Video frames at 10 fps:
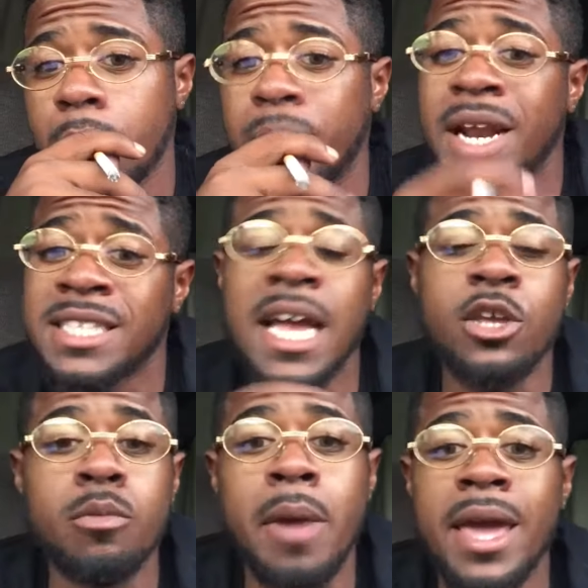But that's how
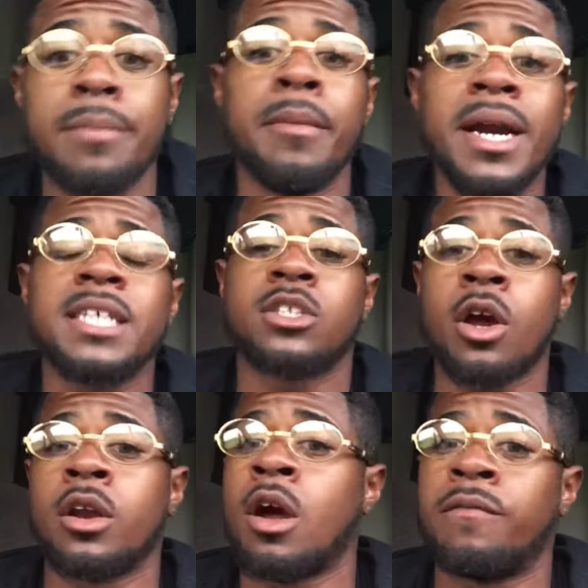you make money
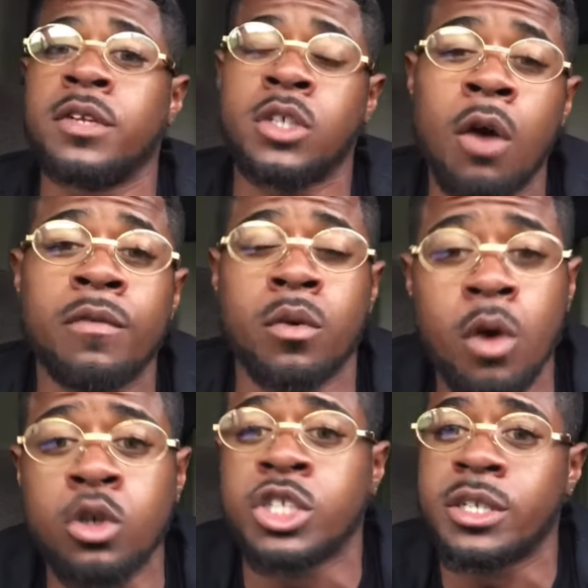starting off this
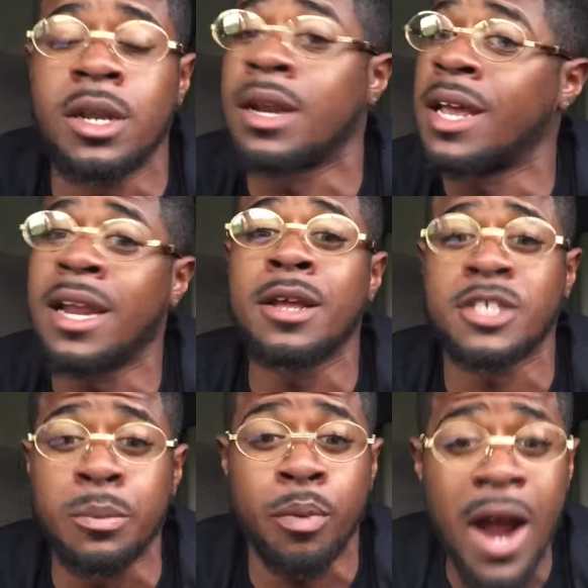over-the-road shit. And
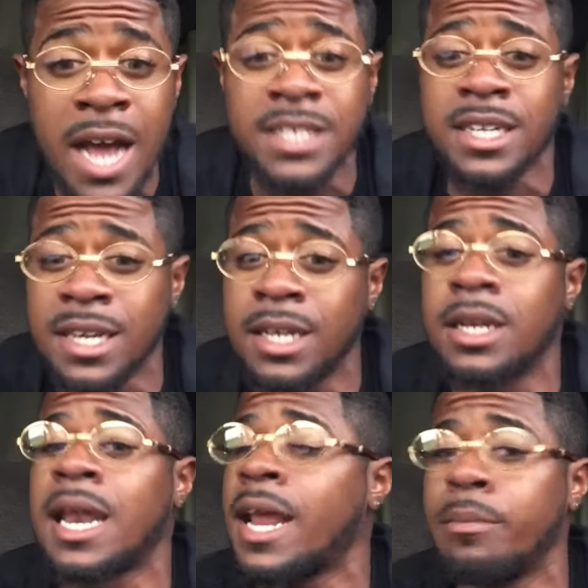surprisingly, a
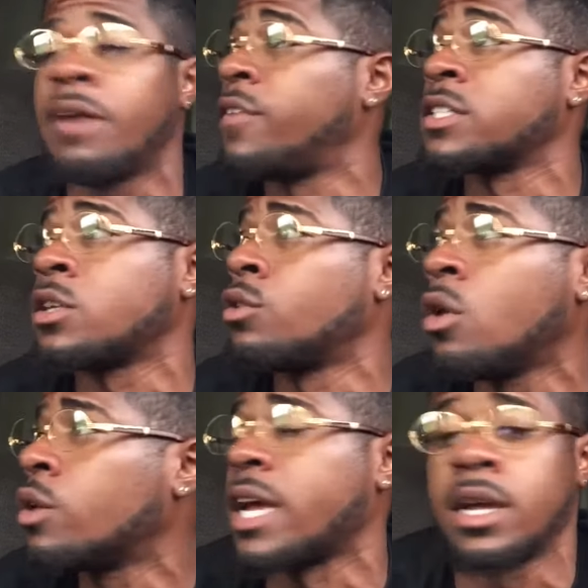lot of motherfuckers don't
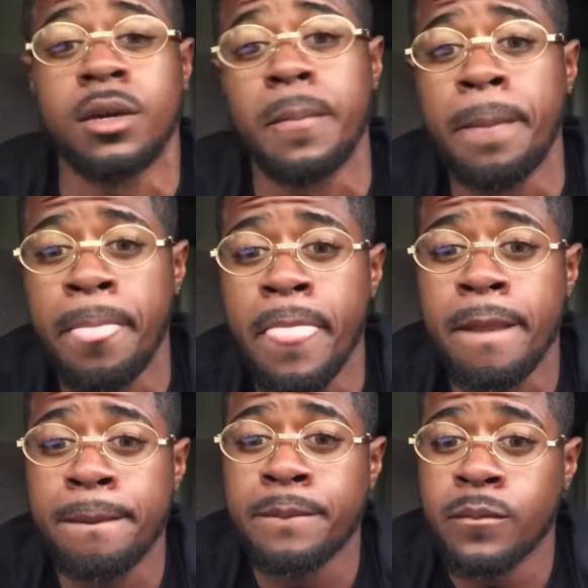know that.
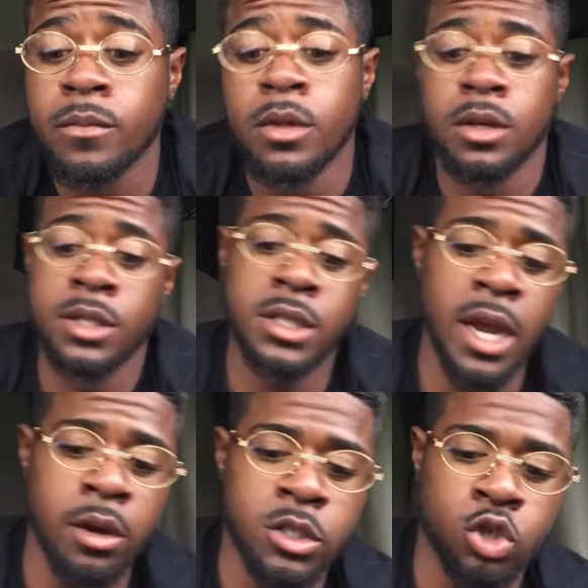It's
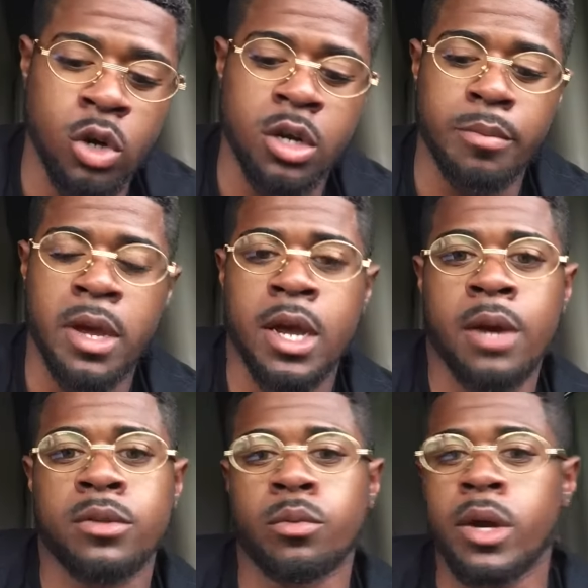Eric the Trucker, man.
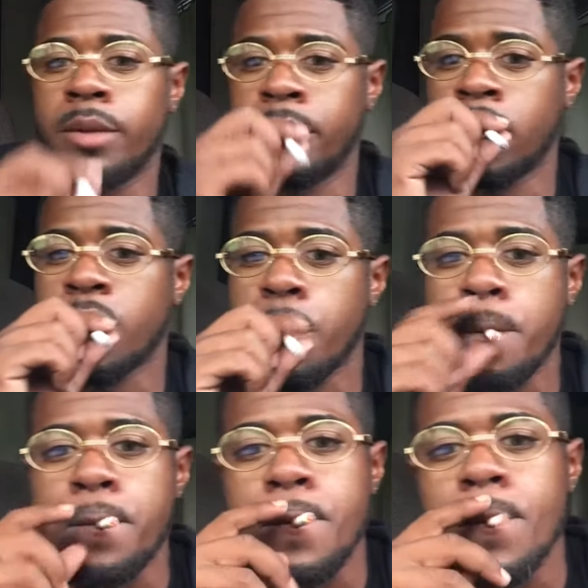Eric the Red, man.
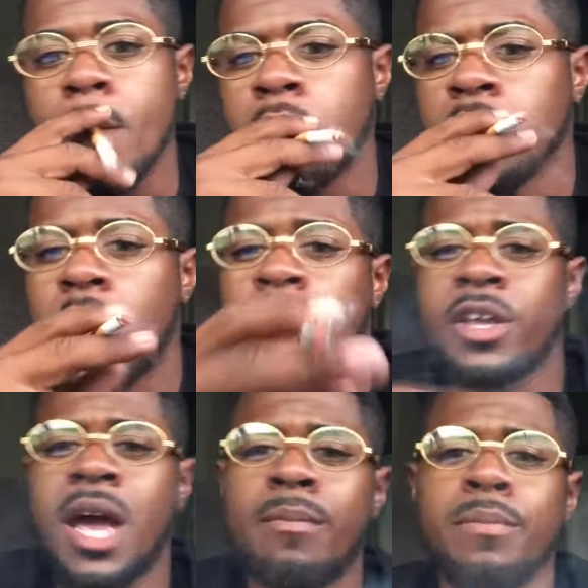Oh
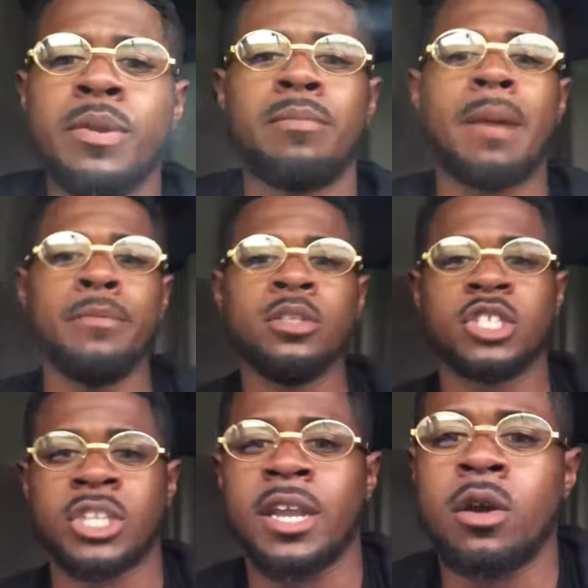yeah, I'm gonna put my
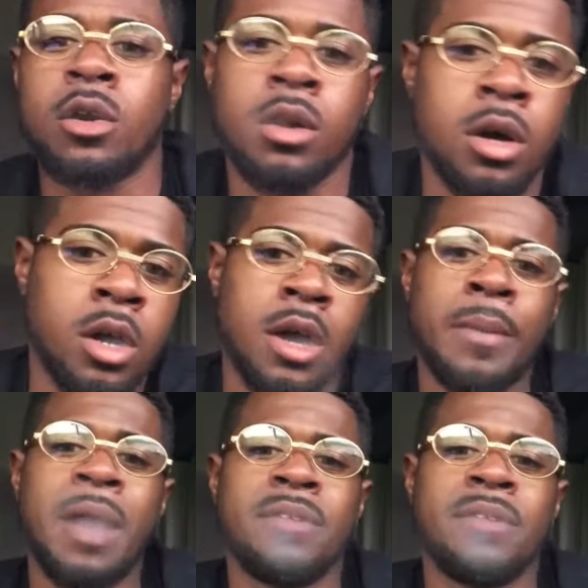music channel on. I'm gonna have